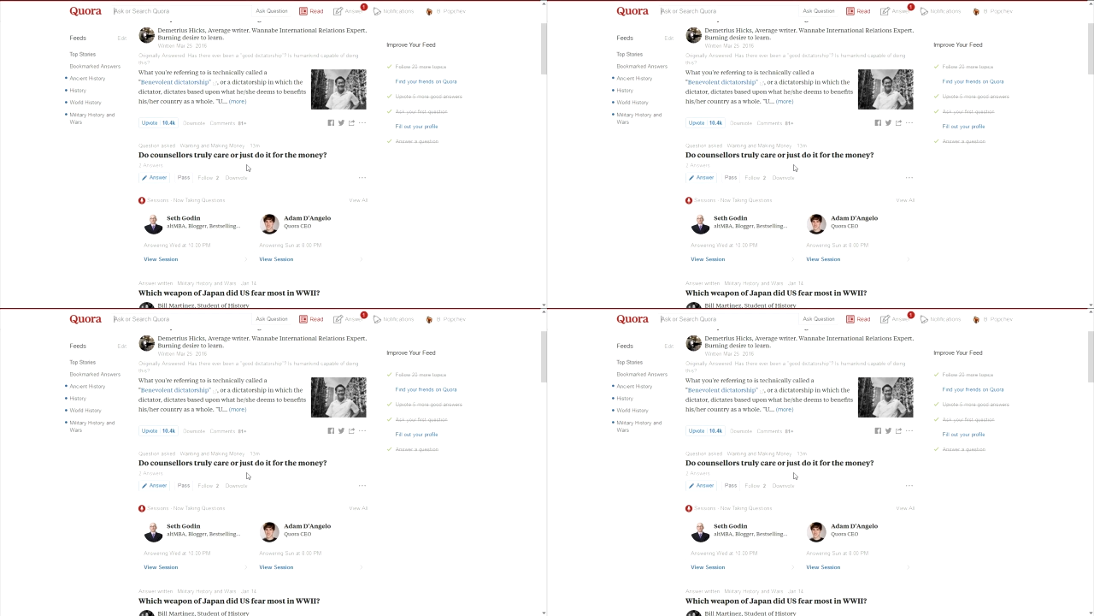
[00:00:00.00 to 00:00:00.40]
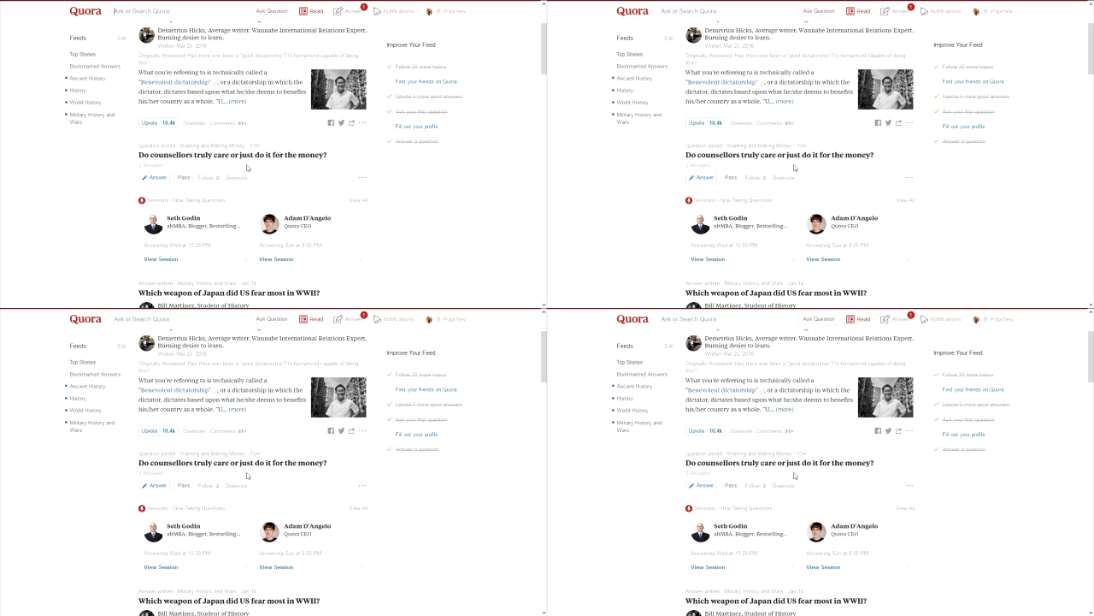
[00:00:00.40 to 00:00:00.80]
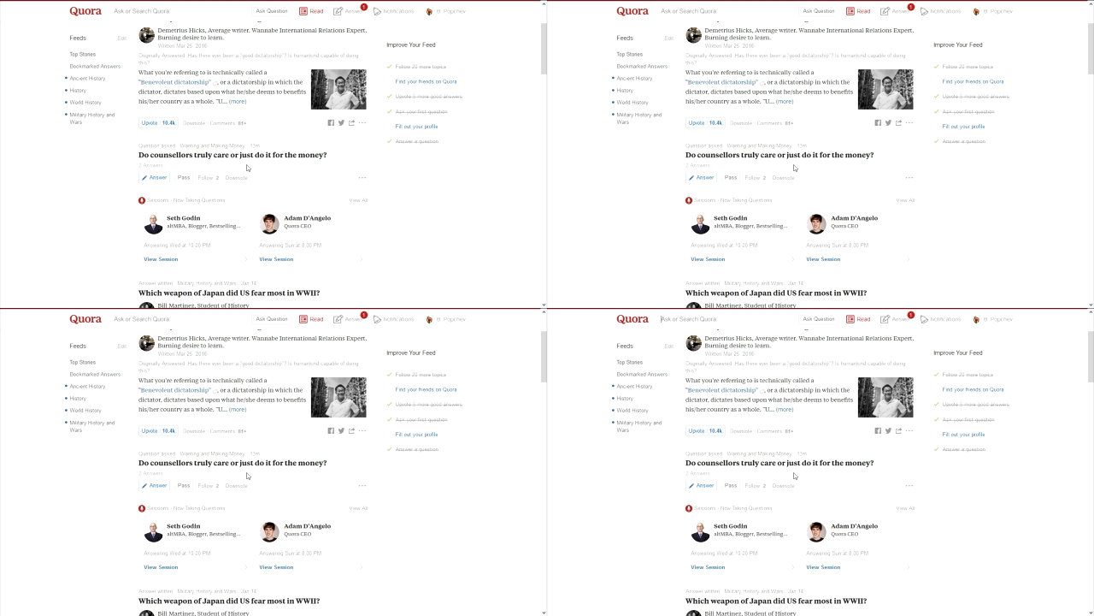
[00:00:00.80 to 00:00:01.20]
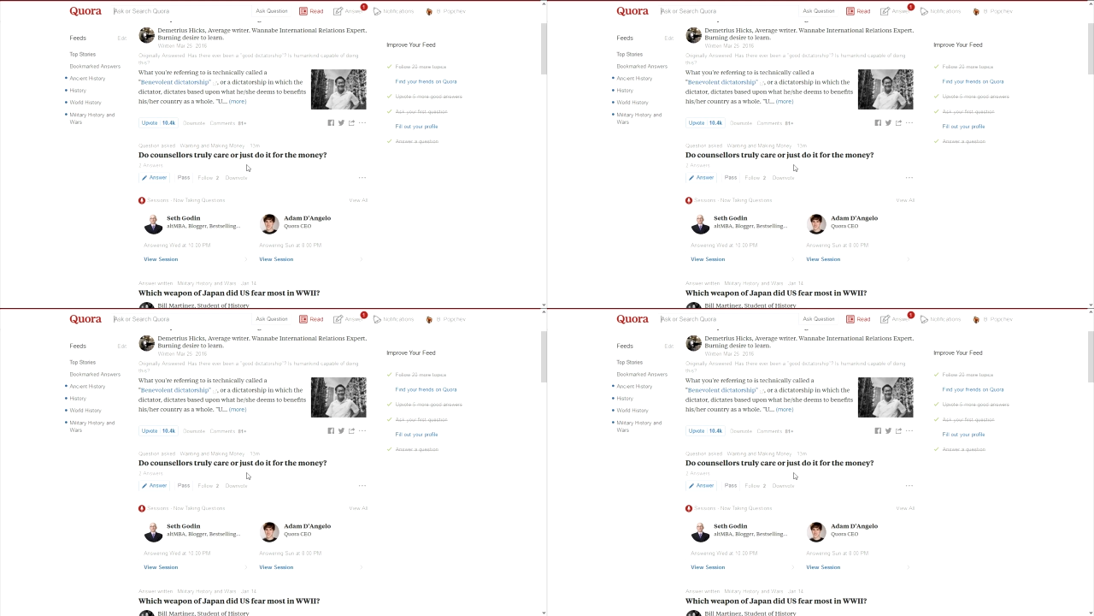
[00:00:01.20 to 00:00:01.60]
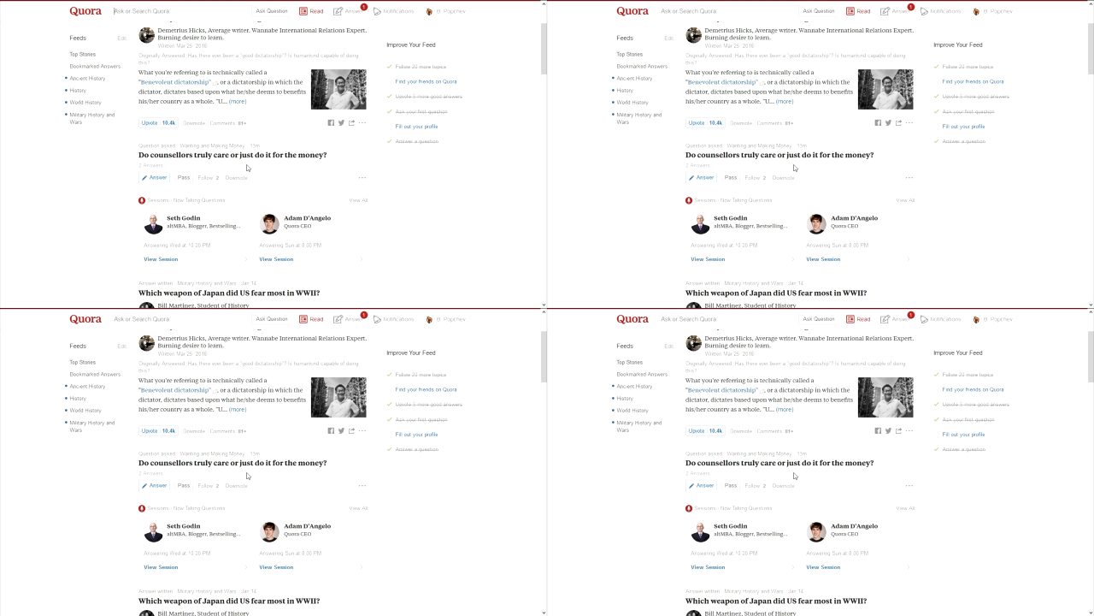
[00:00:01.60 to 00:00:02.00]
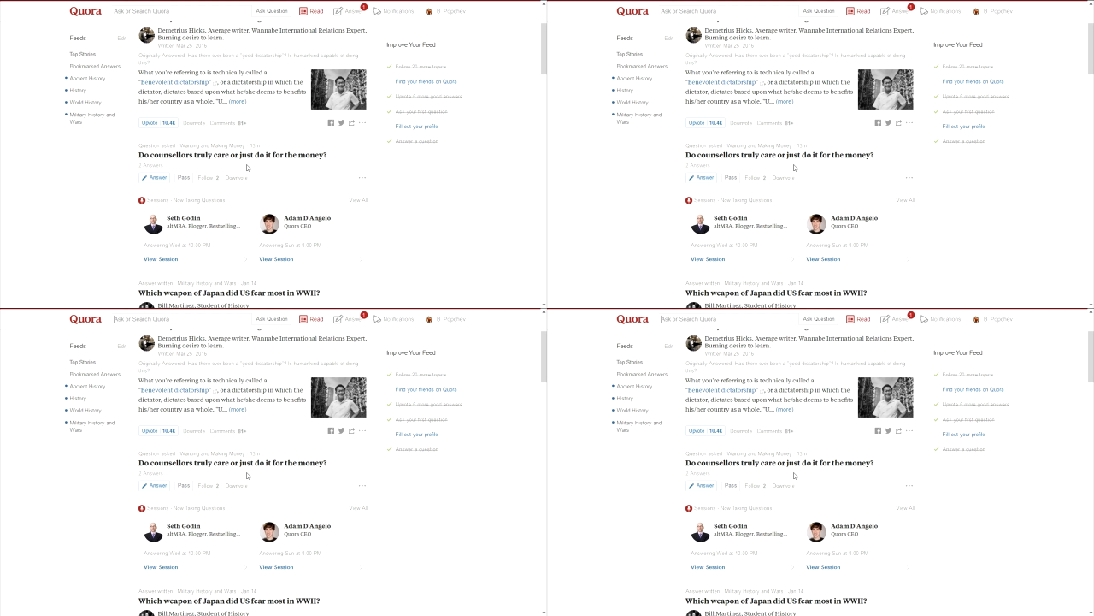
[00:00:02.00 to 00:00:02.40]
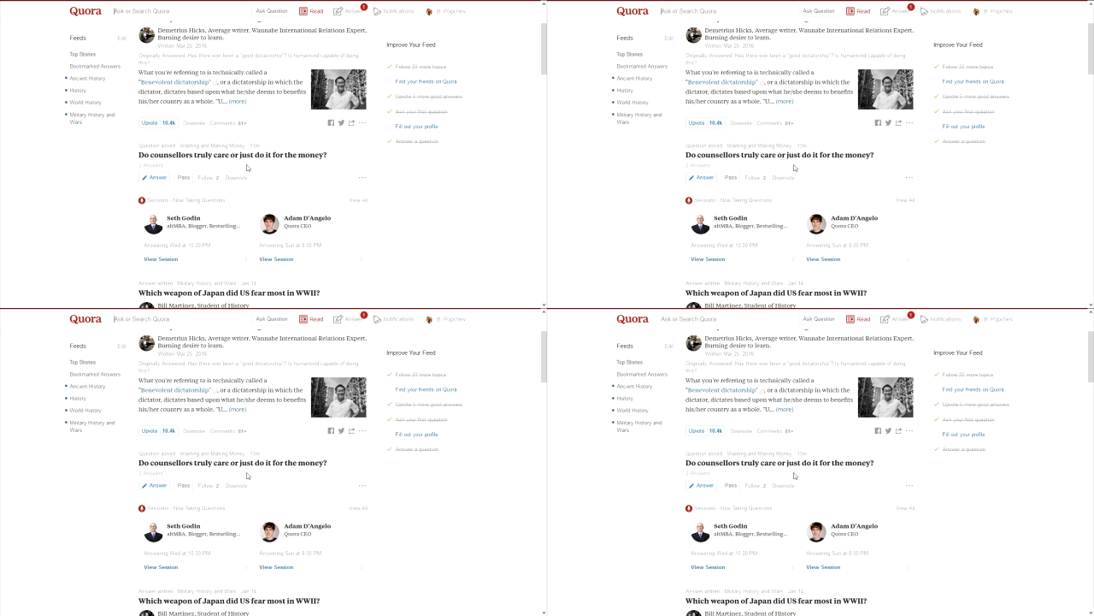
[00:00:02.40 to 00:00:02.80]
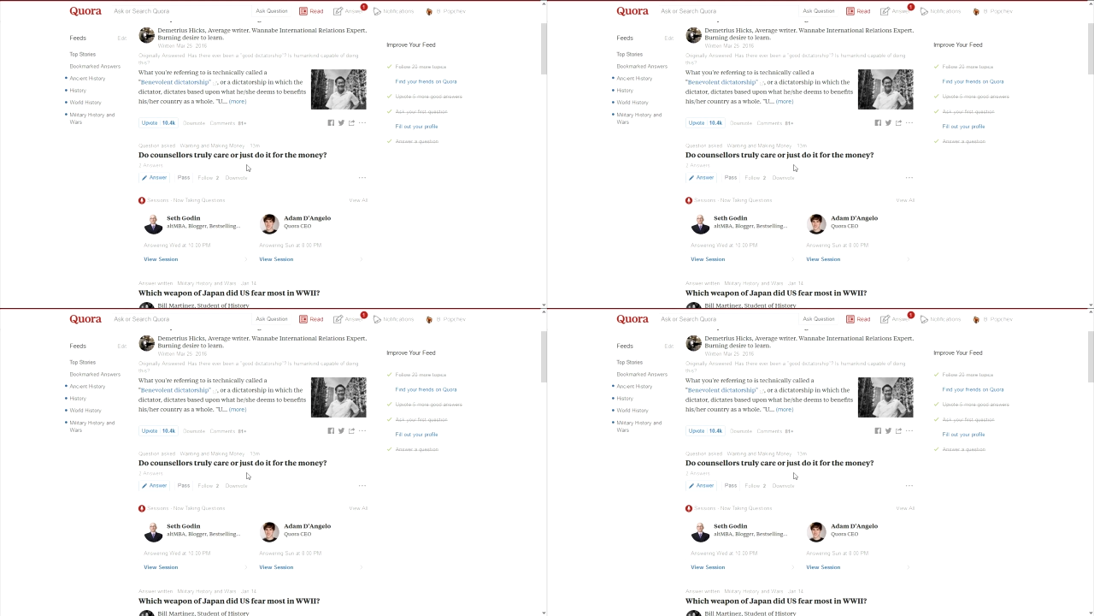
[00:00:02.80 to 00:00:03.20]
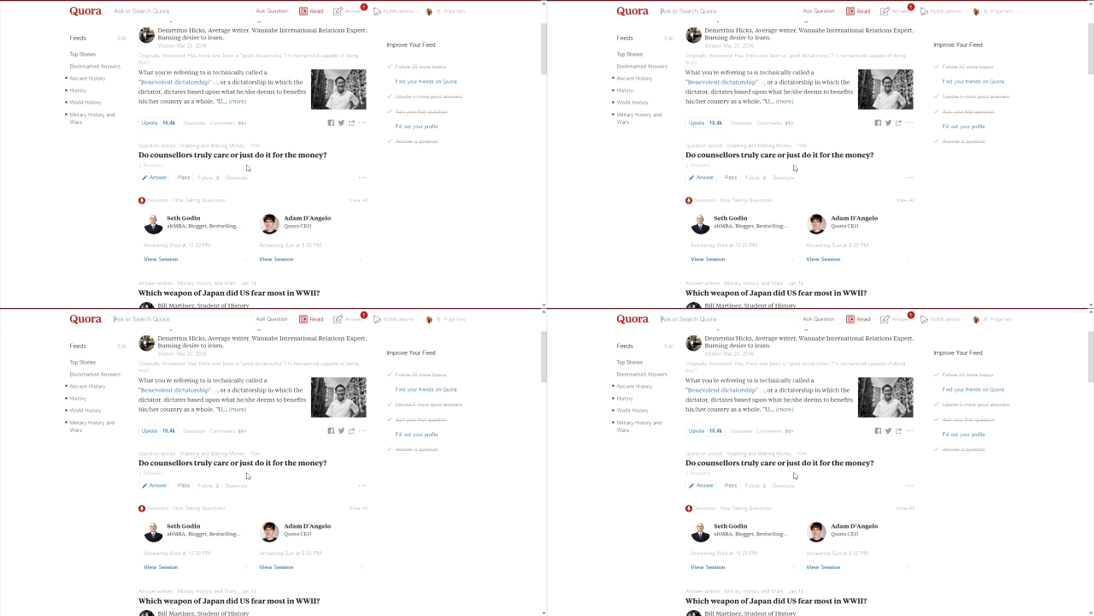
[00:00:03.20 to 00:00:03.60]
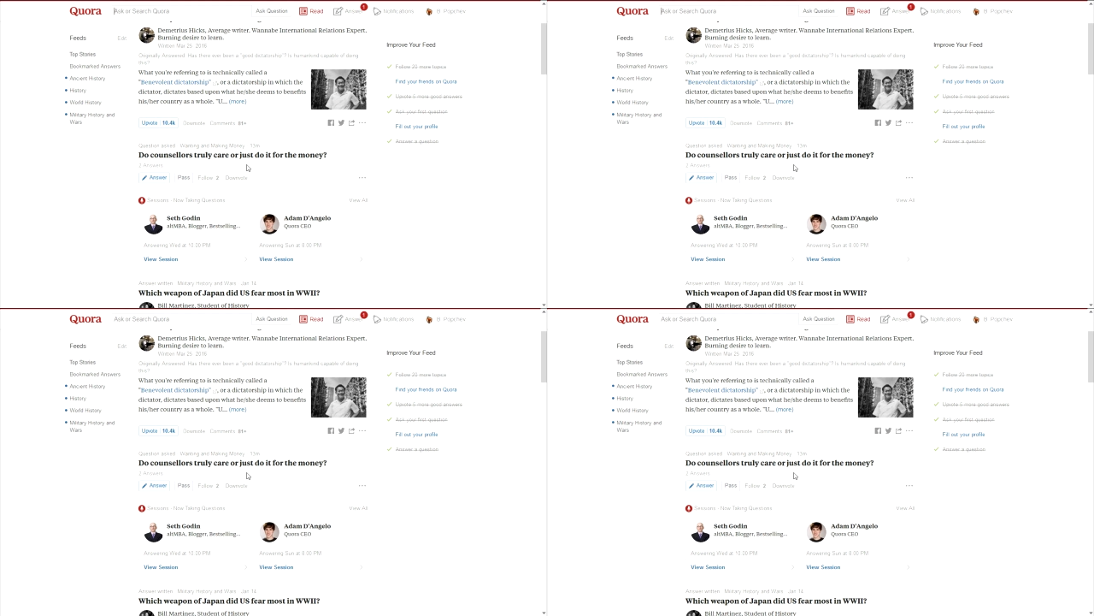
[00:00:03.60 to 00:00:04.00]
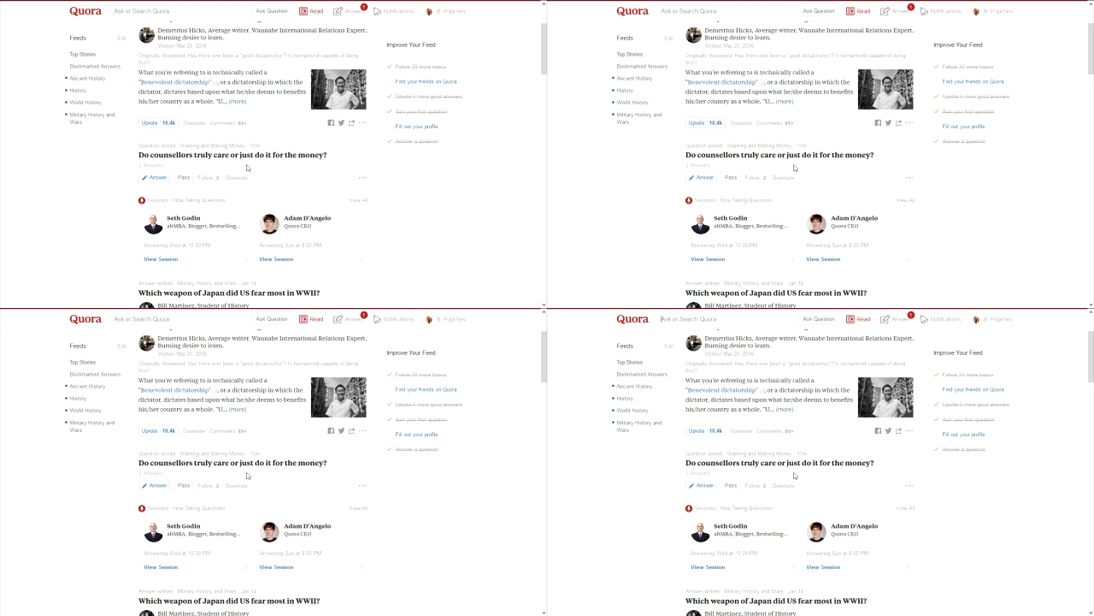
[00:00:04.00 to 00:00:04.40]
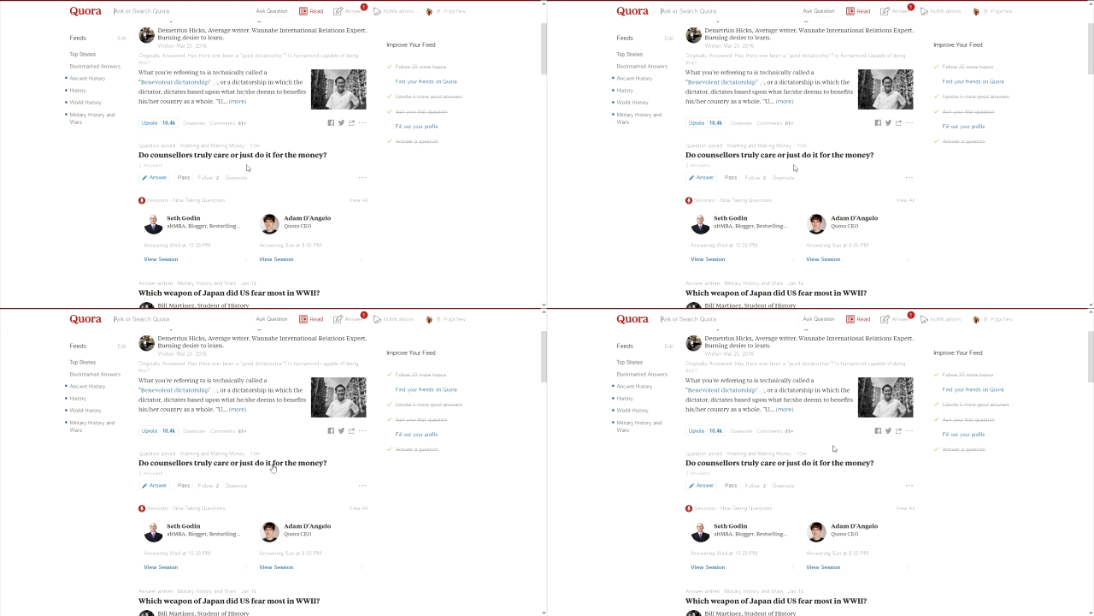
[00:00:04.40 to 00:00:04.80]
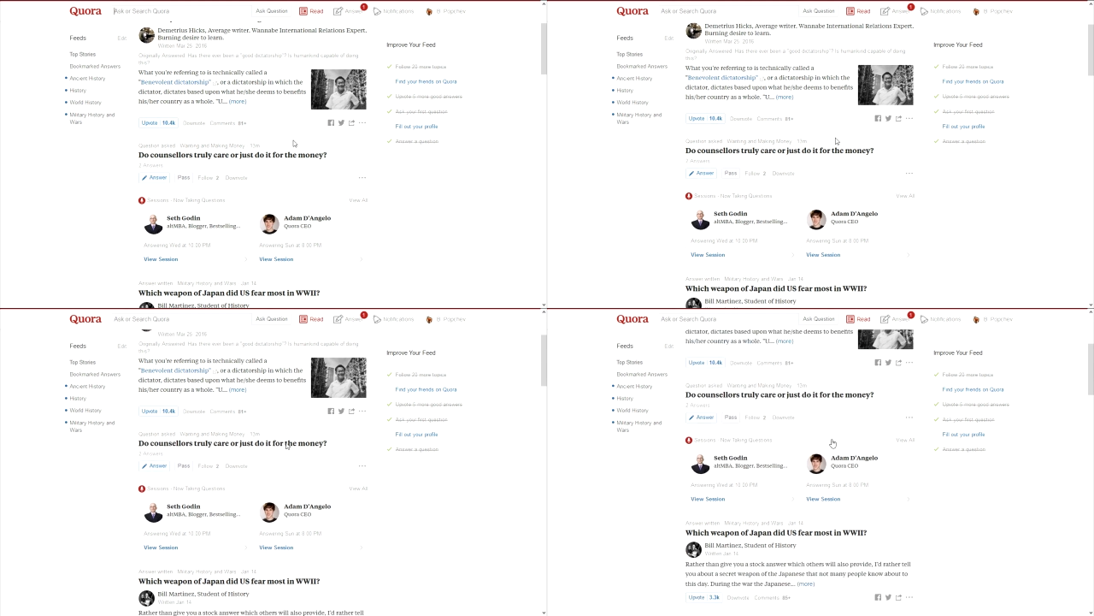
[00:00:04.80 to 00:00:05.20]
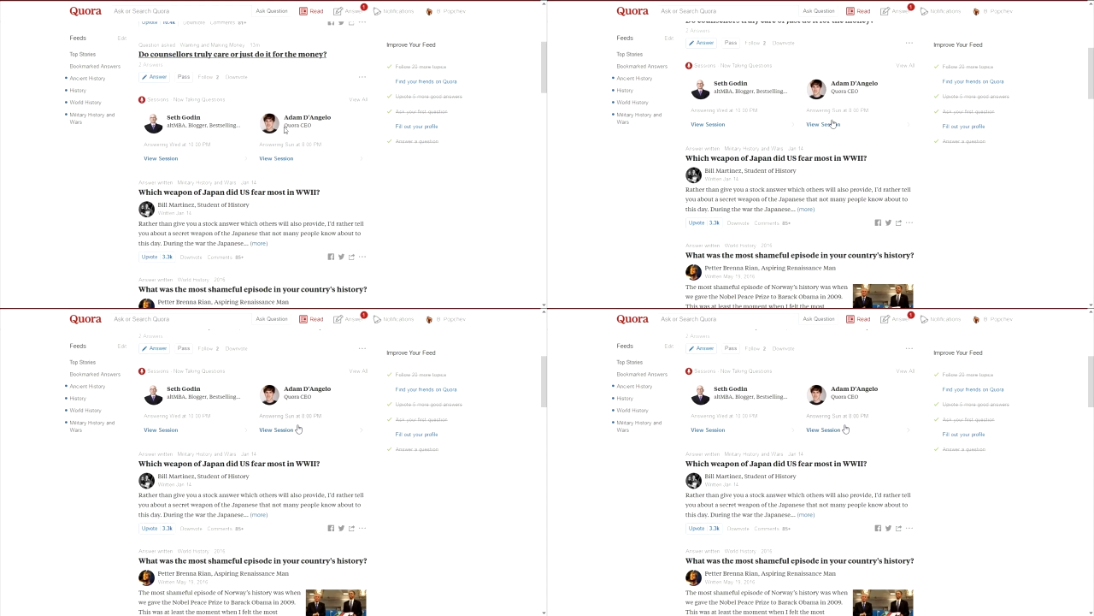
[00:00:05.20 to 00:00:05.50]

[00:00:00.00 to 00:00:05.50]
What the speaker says: [unreadable: no face in view]